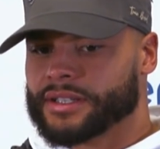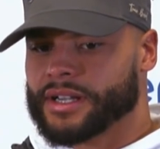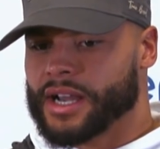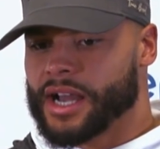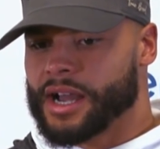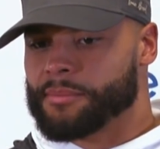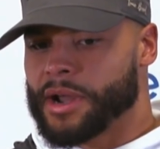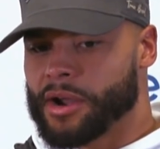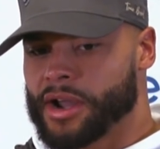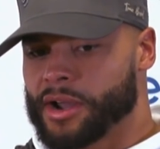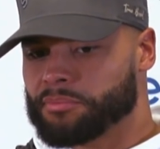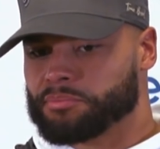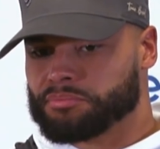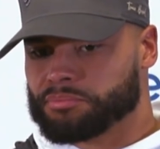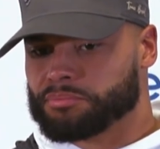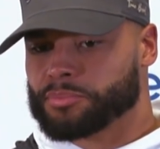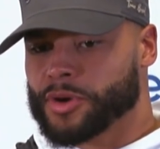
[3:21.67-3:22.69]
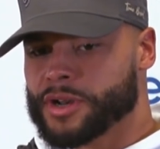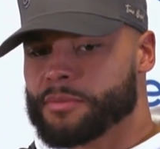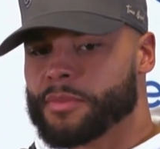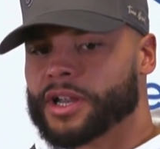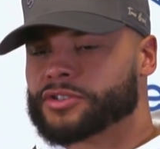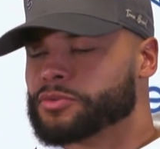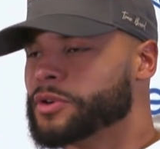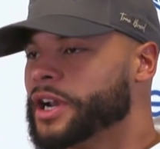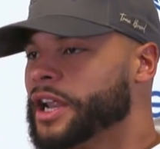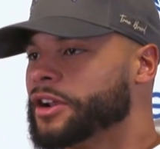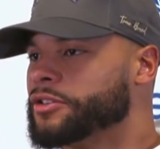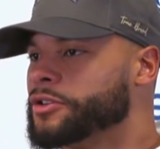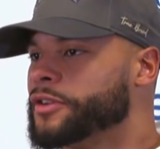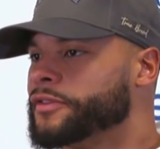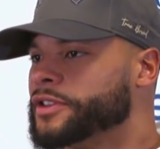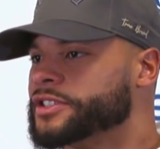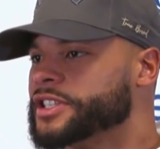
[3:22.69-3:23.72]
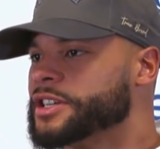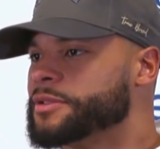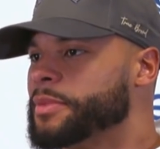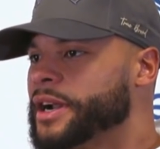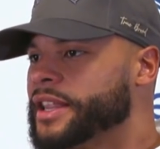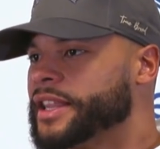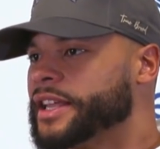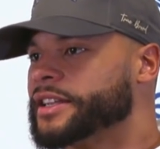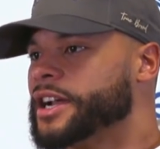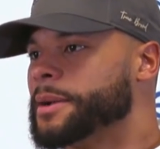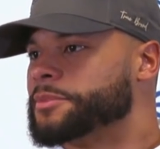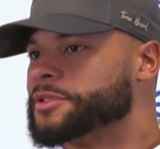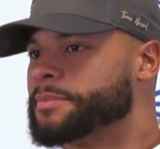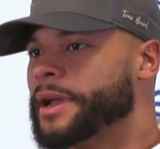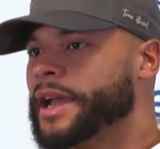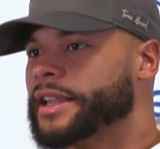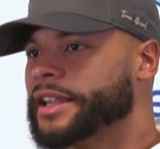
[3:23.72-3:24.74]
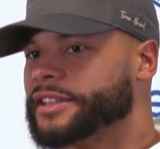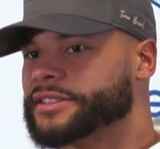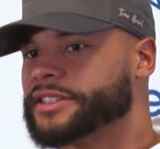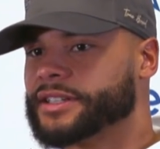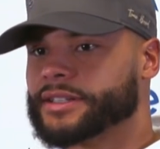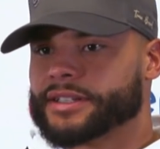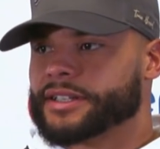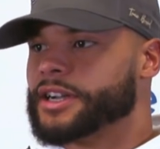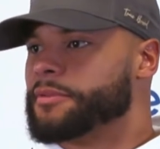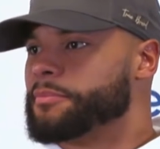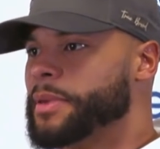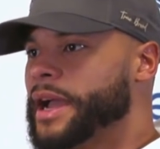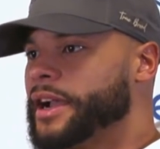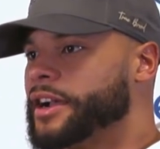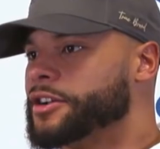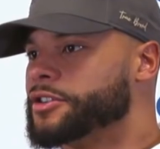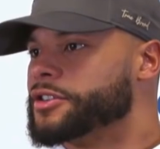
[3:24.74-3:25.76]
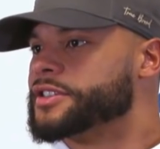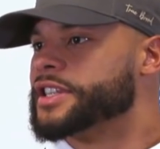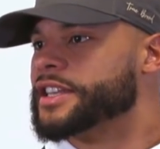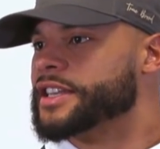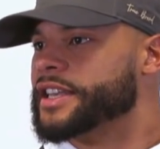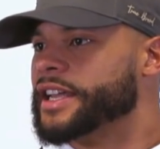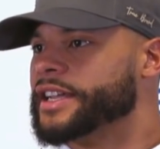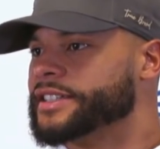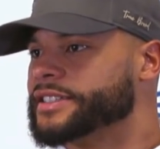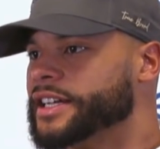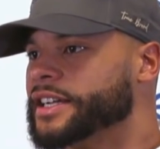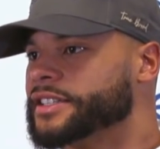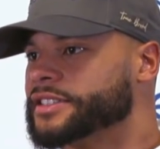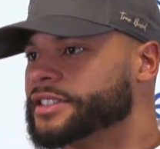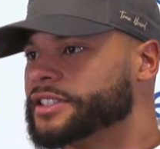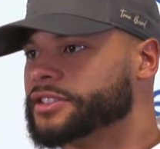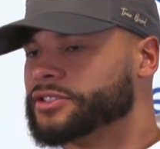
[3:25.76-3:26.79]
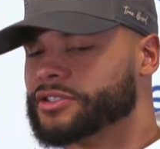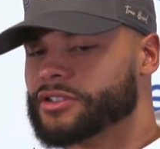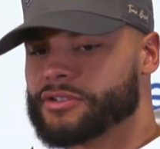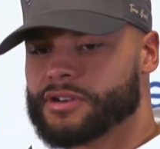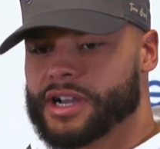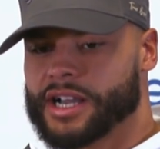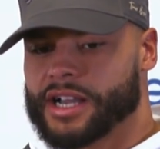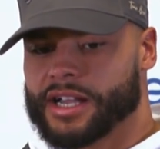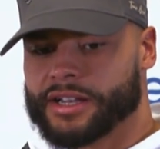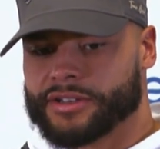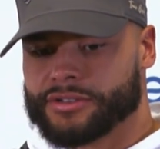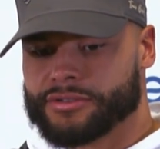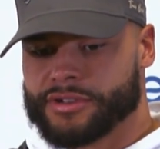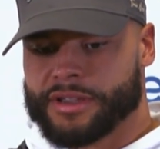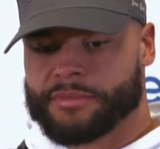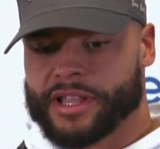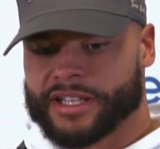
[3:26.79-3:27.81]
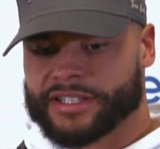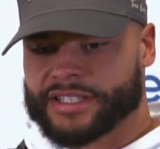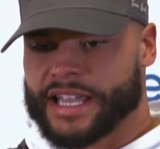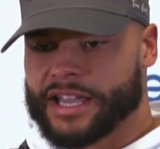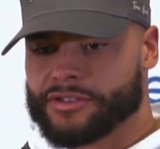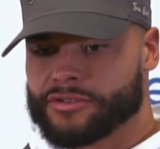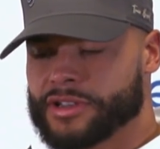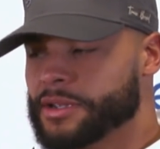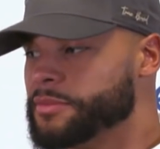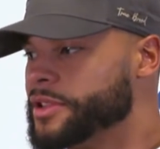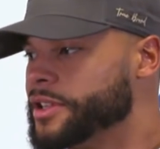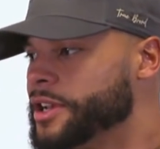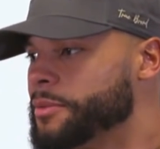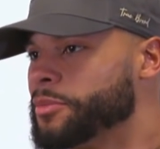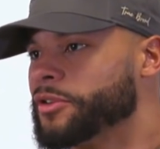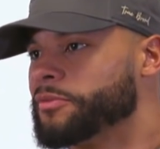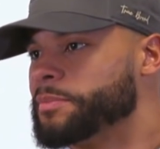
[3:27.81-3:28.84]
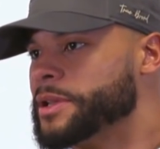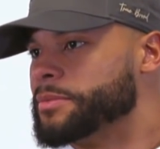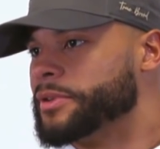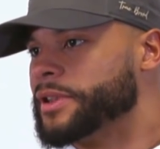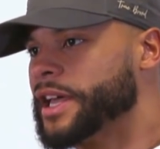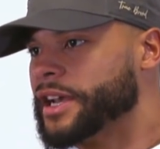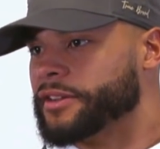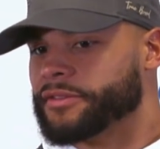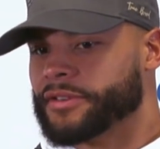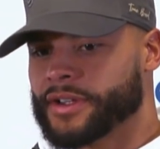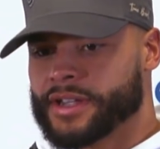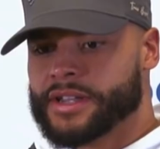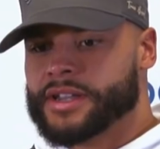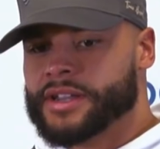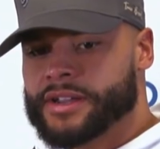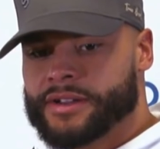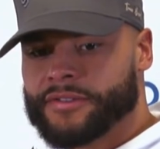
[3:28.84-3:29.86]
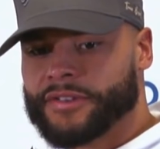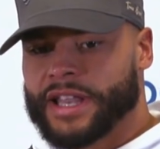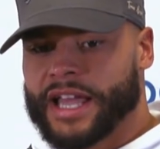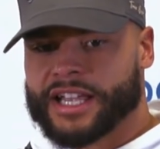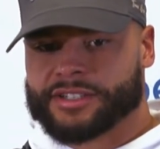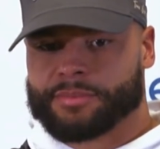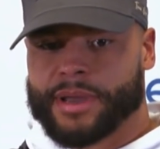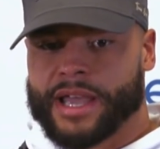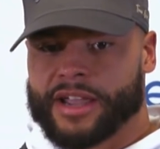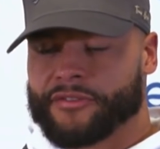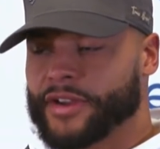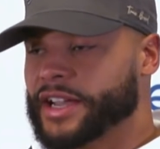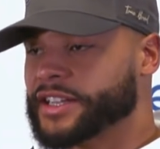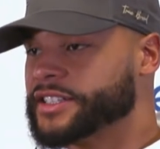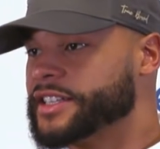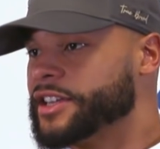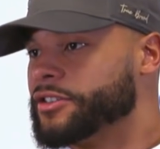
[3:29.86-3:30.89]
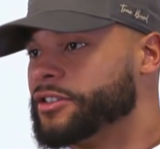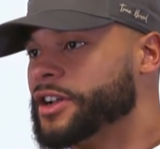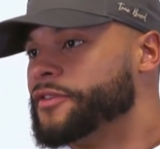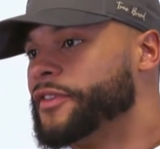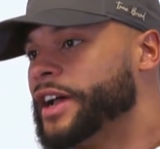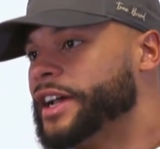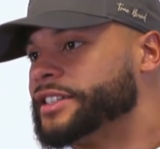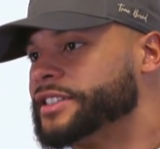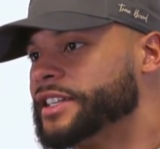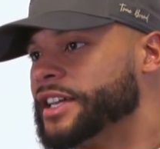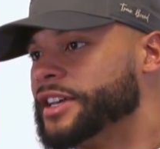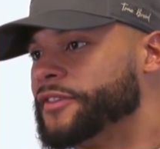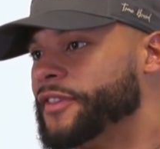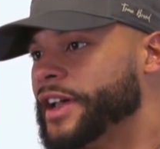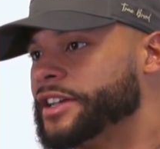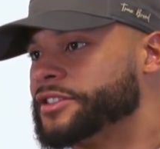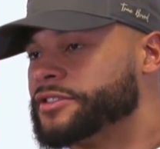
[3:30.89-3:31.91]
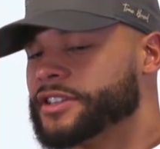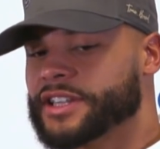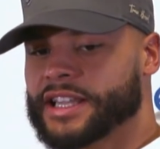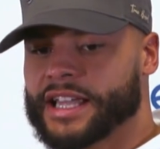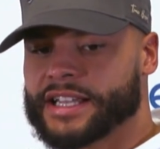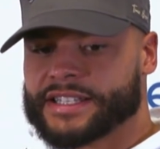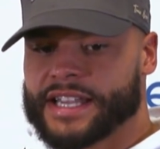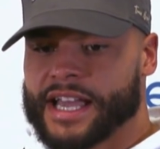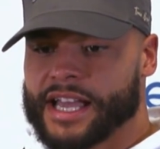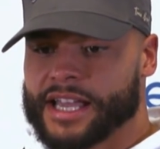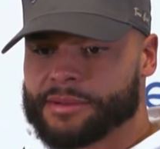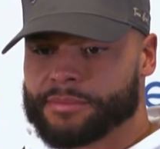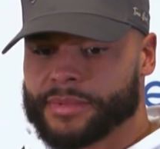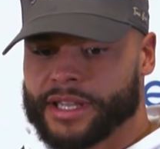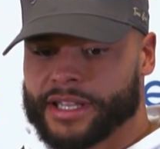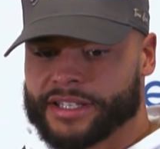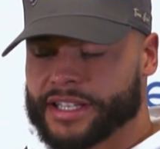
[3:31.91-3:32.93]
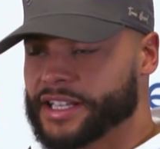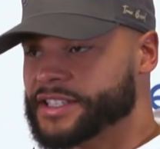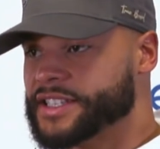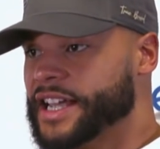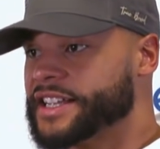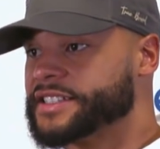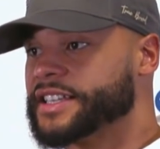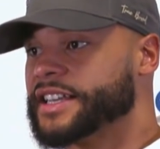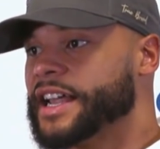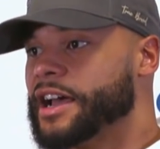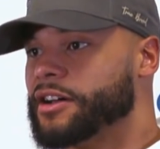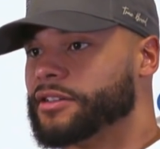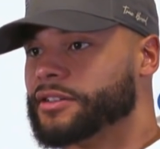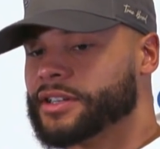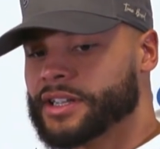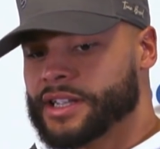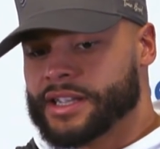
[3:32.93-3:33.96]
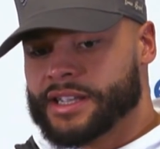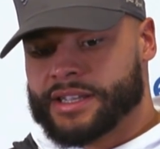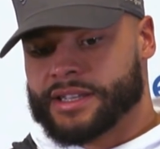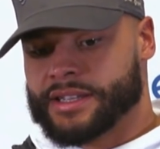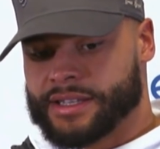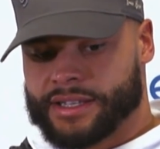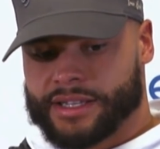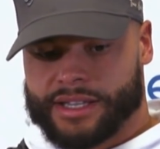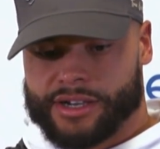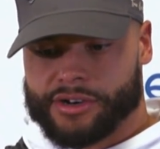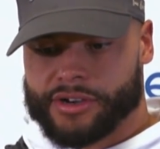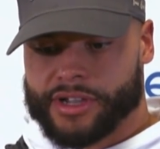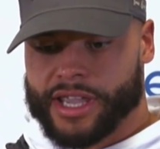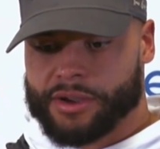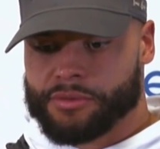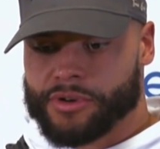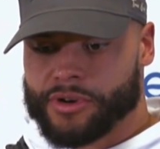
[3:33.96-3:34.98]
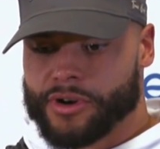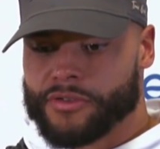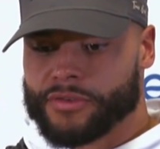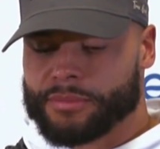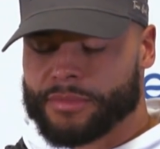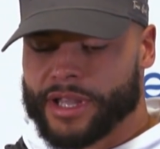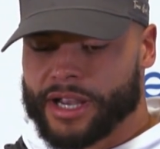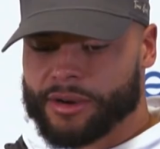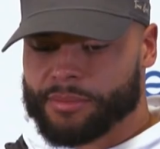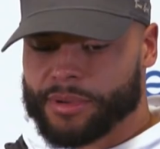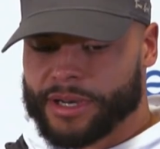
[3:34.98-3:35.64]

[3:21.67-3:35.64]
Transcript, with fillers: I pretty much would. I don't know if there's anybody that comes back that's come back under 10 days, honestly. So you give me that stat and you give me the number of people that have flashed back, vaccinated or unvaccinated, faster than that time and tested out. Okay, we'll go from there.